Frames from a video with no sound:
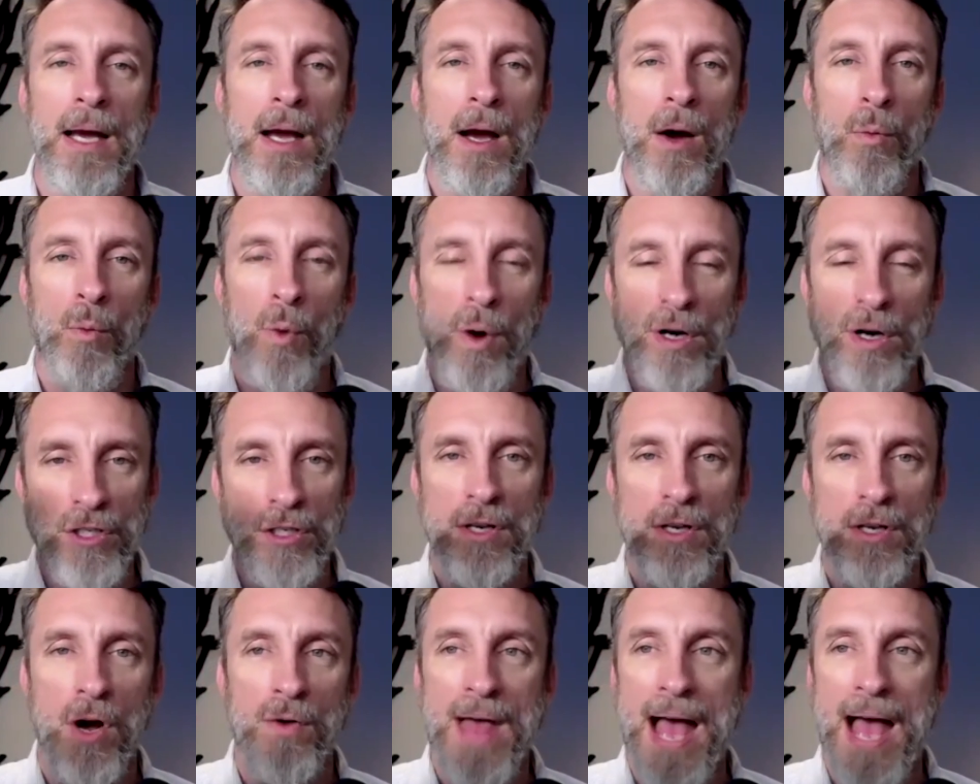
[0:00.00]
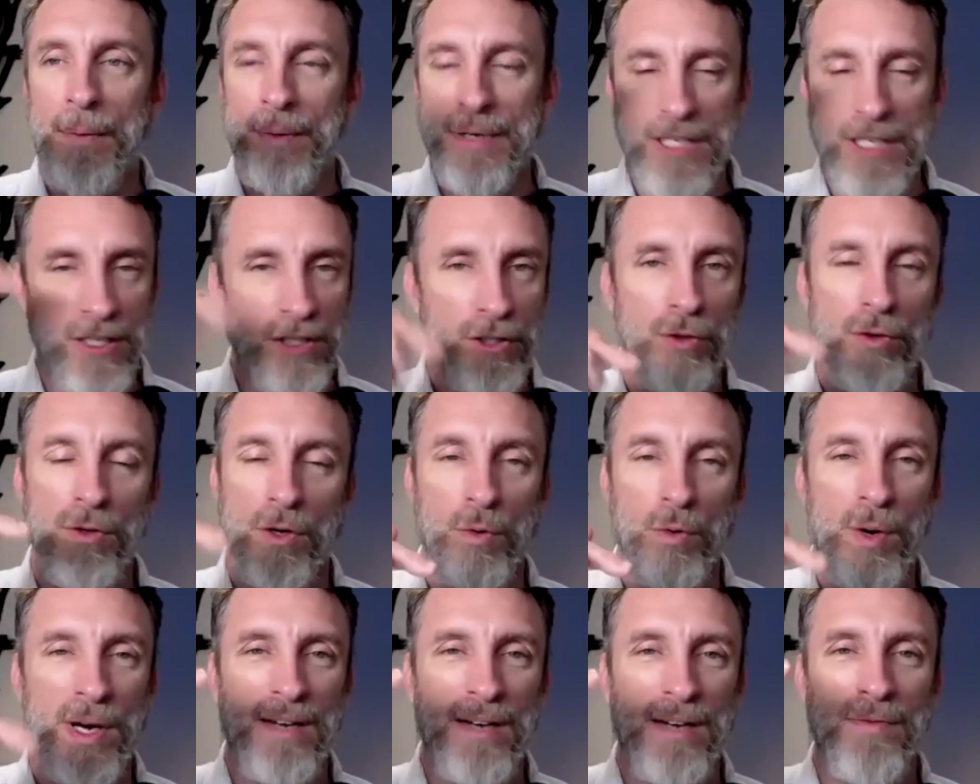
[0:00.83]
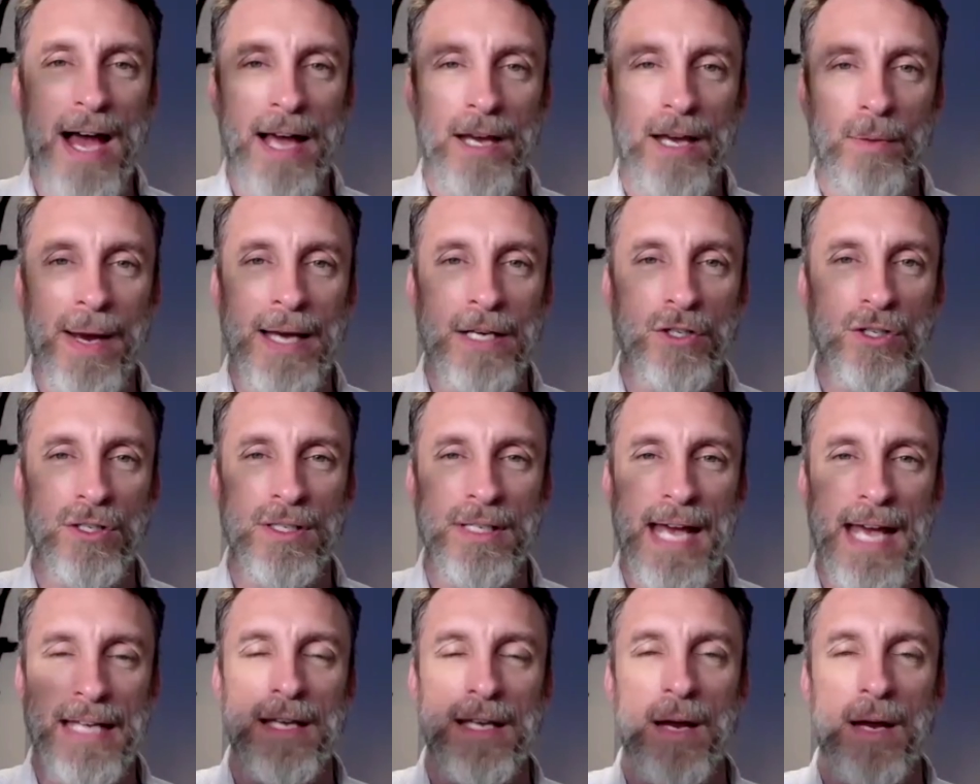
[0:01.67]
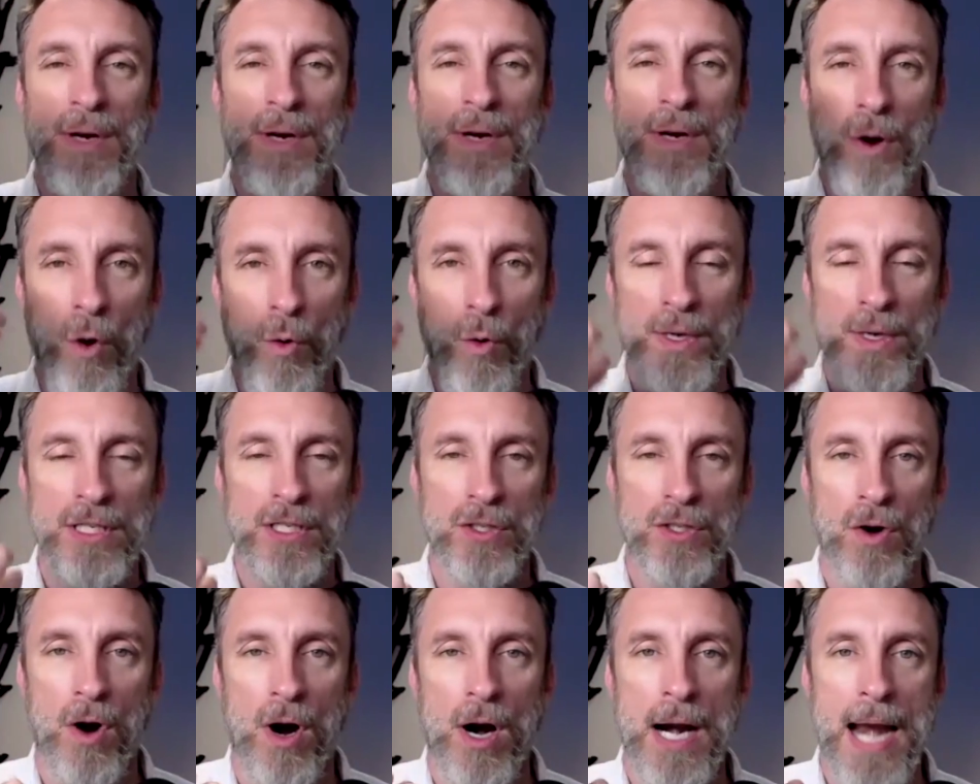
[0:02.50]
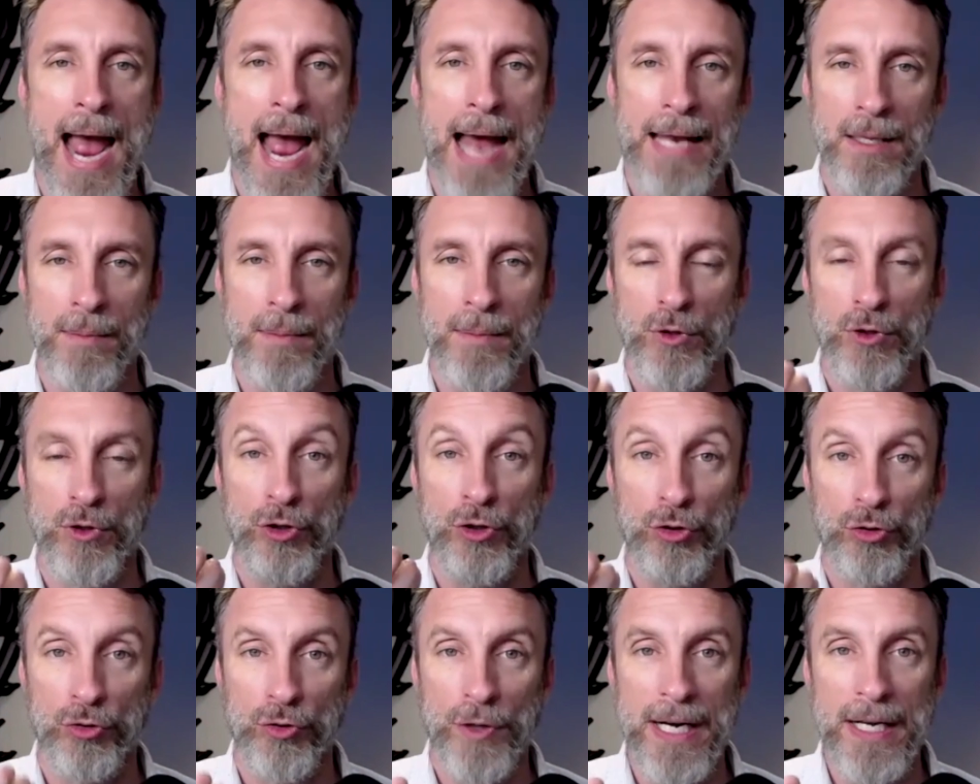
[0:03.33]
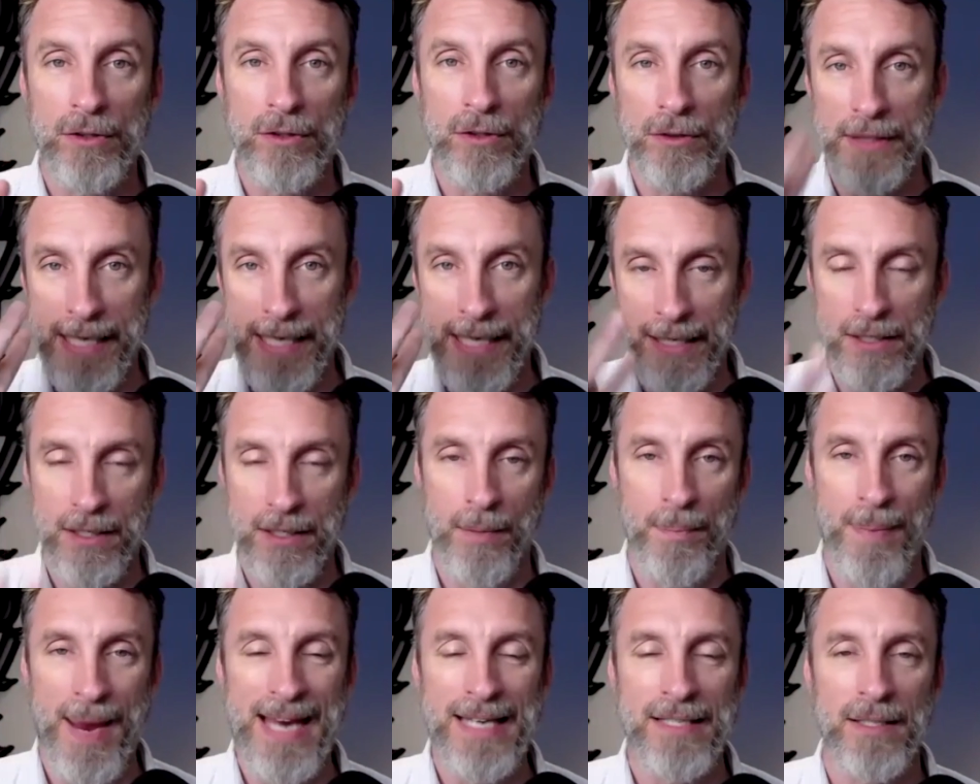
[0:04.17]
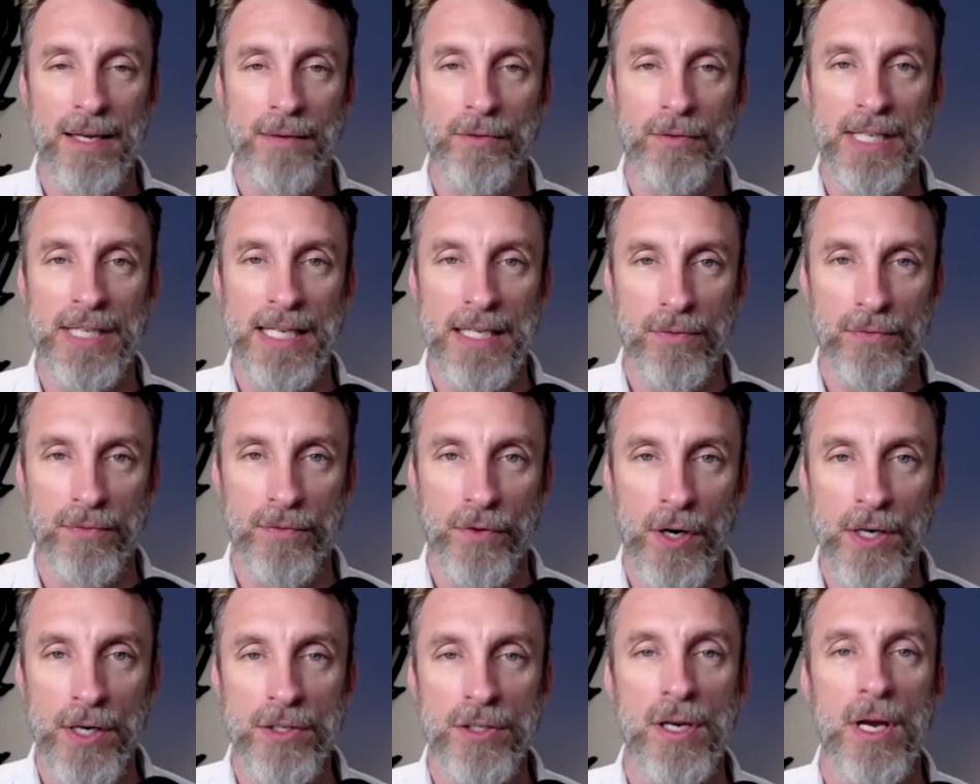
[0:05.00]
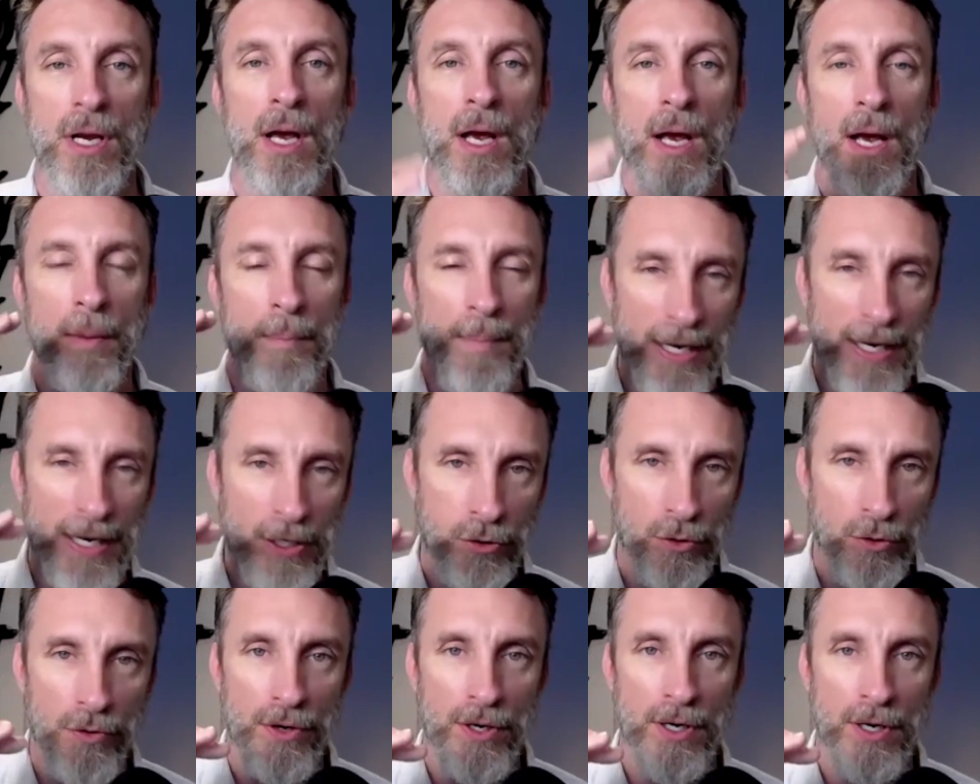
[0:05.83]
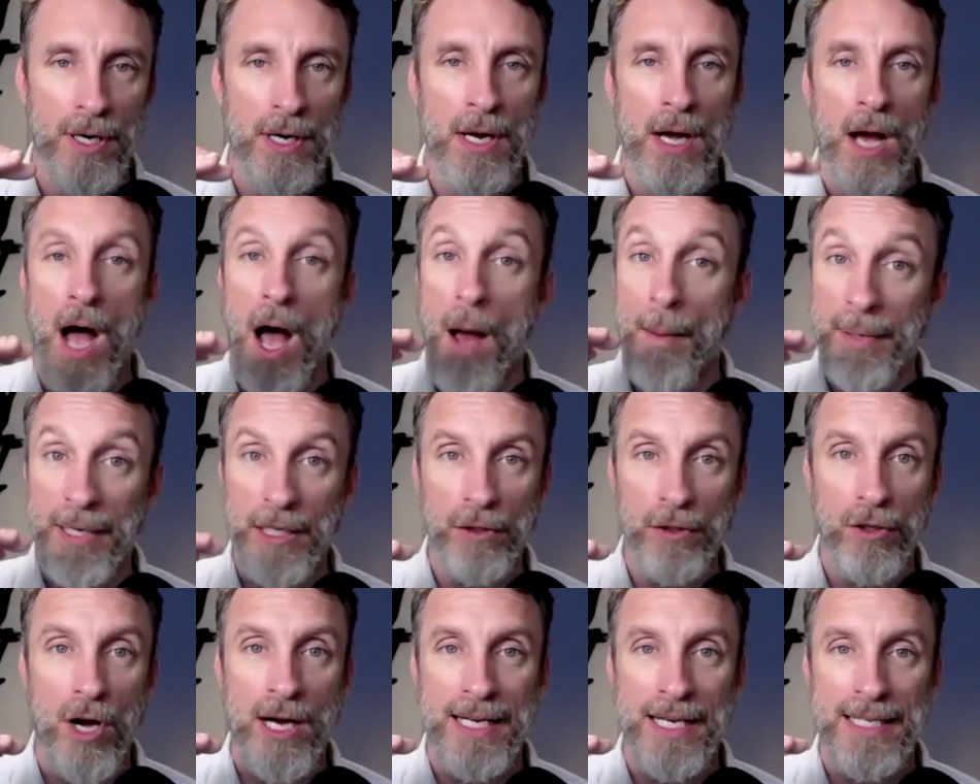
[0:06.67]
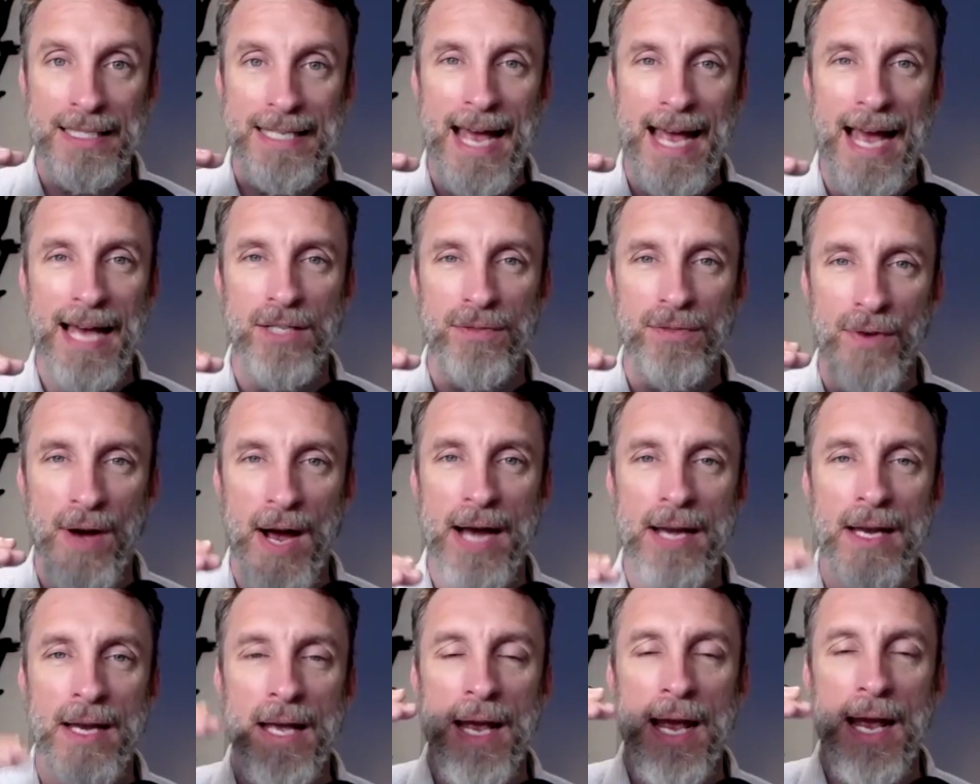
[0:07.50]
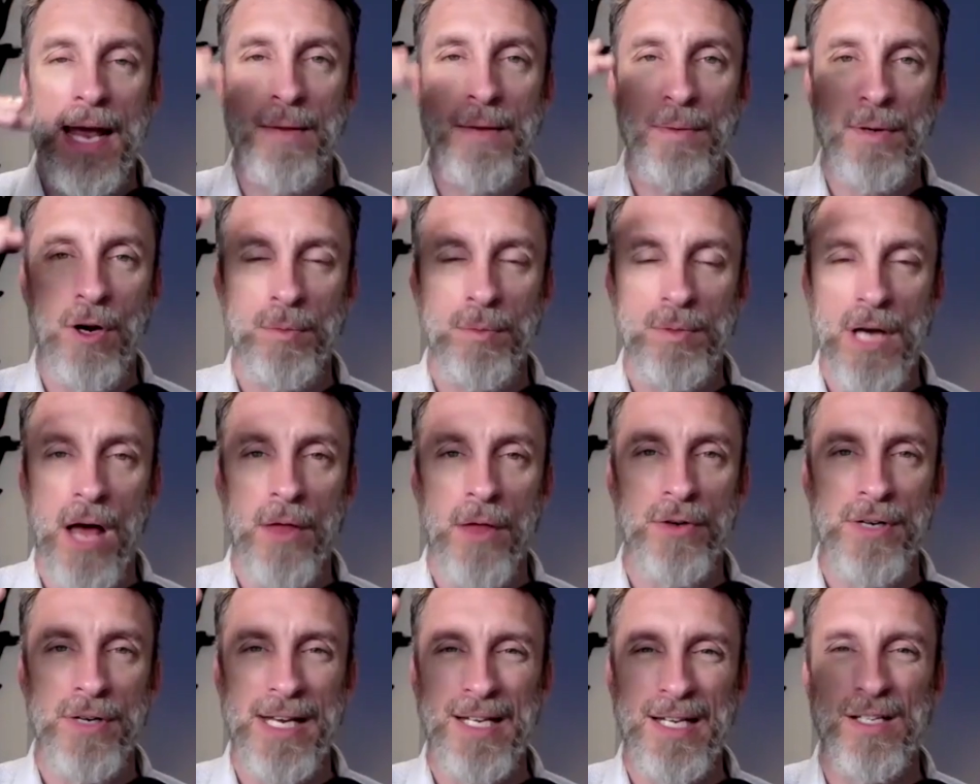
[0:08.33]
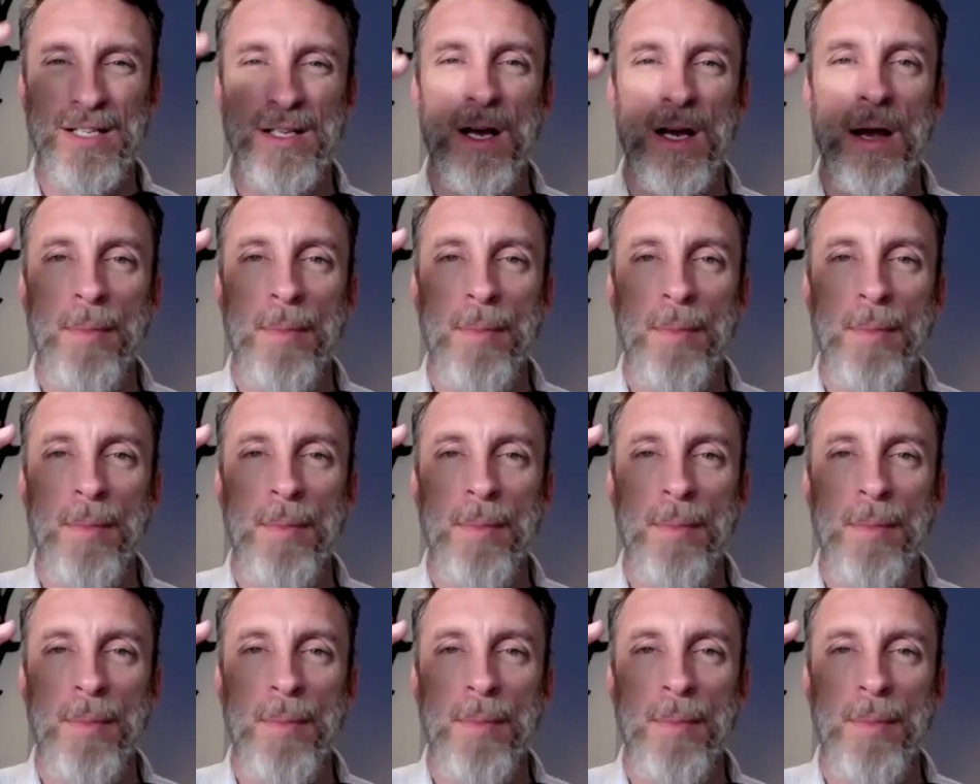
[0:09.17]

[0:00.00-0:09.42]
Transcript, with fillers: Once you know that, we just do a quick evaluation test. And we always start at the most critical needs, the base level needs first, make sure they're humming along and satisfied. And then we go up to other needs.